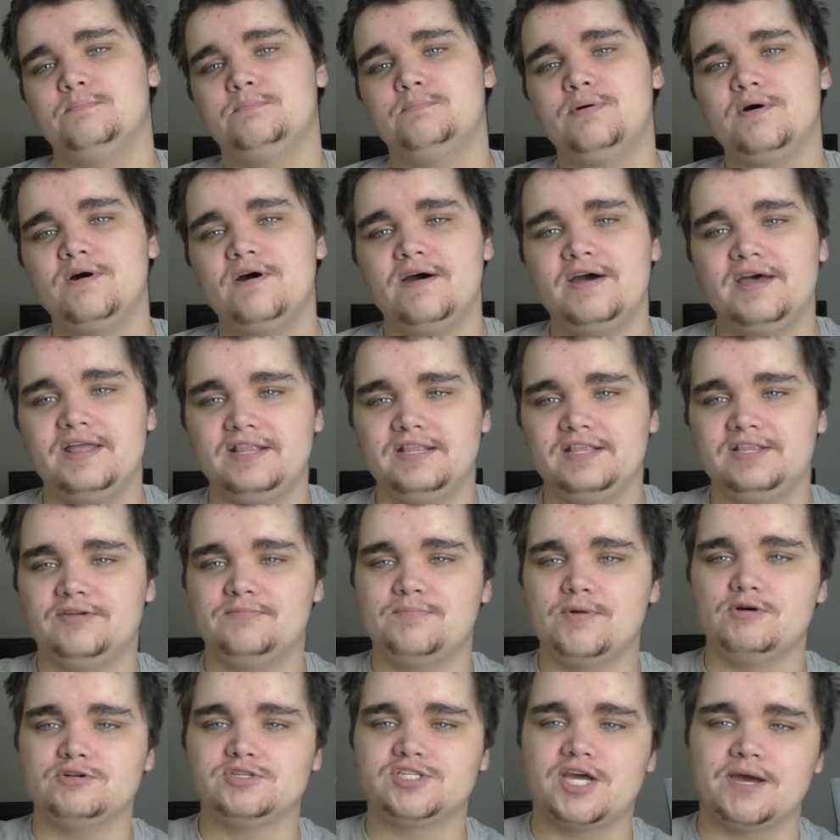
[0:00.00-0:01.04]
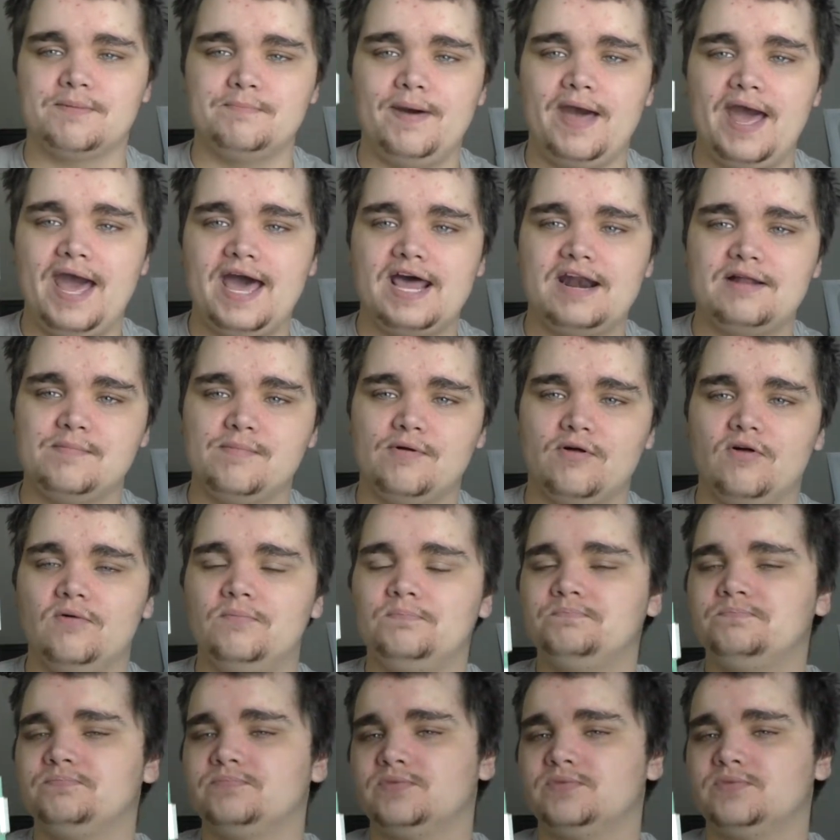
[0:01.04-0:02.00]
but the most compatible.